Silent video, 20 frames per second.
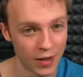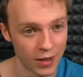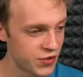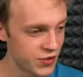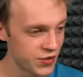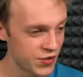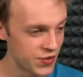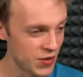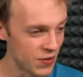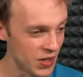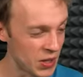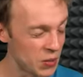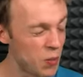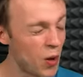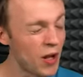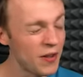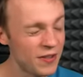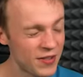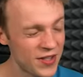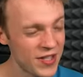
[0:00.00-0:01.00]
So there's only
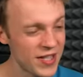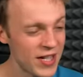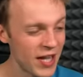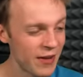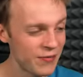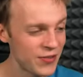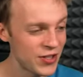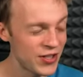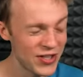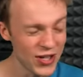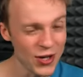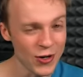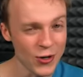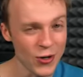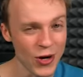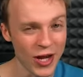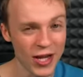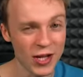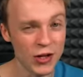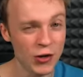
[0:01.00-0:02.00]
one thing left to
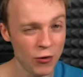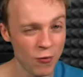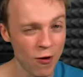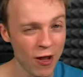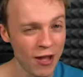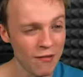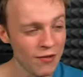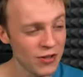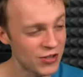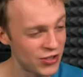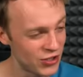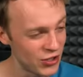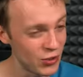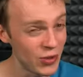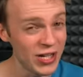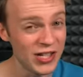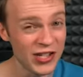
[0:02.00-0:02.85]
do, drive it to